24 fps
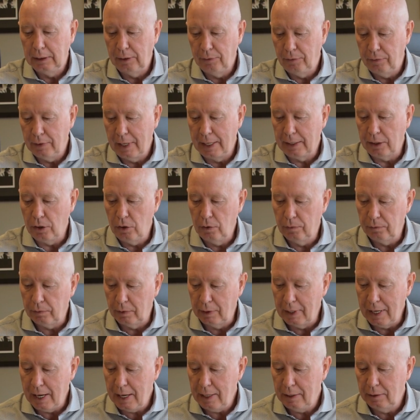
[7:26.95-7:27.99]
And thank you
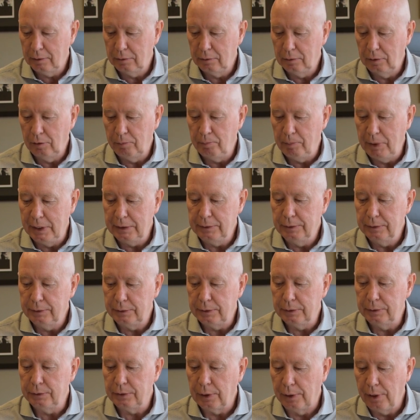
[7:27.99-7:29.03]
for that. If
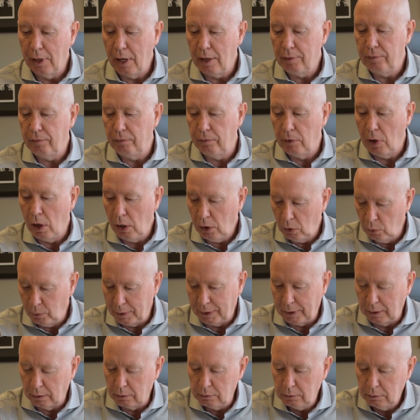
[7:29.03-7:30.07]
businesses are not
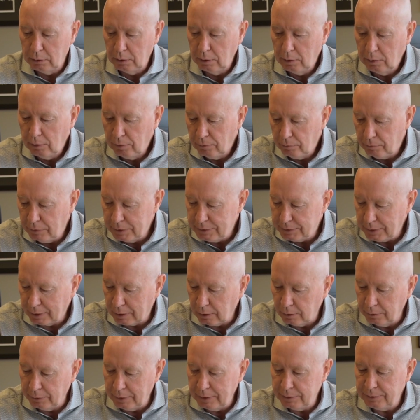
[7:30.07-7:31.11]
following
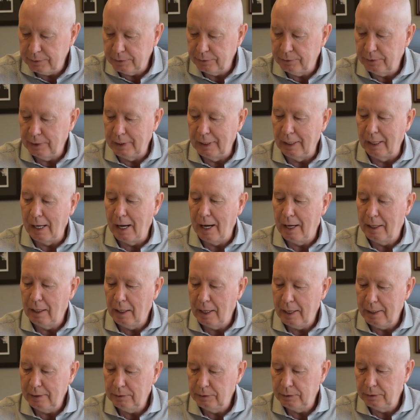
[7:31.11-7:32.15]
physical distancing
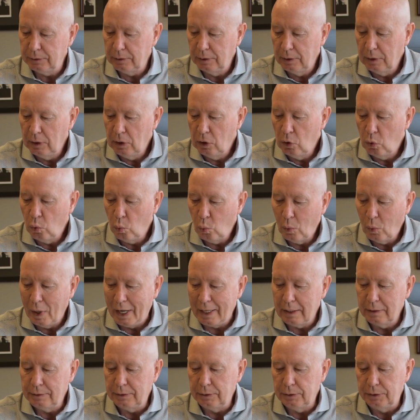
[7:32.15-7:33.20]
guidelines,
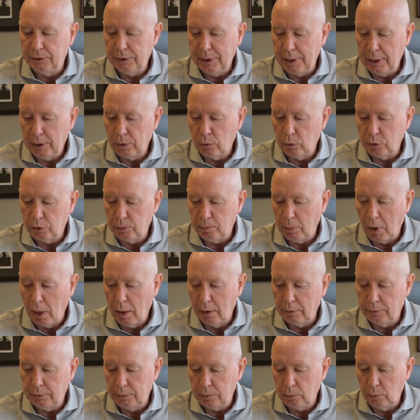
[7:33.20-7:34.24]
what is the city
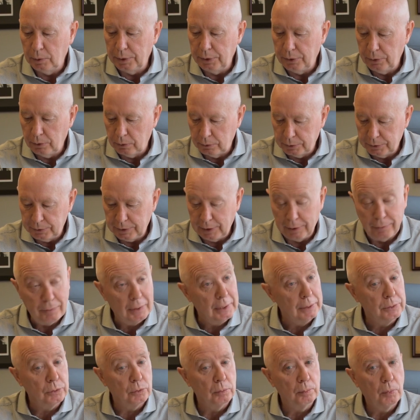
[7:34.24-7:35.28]
response when you receive
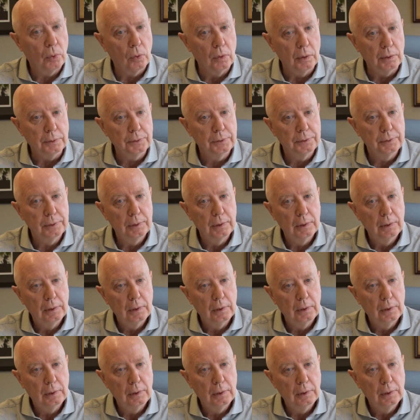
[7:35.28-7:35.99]
these reports?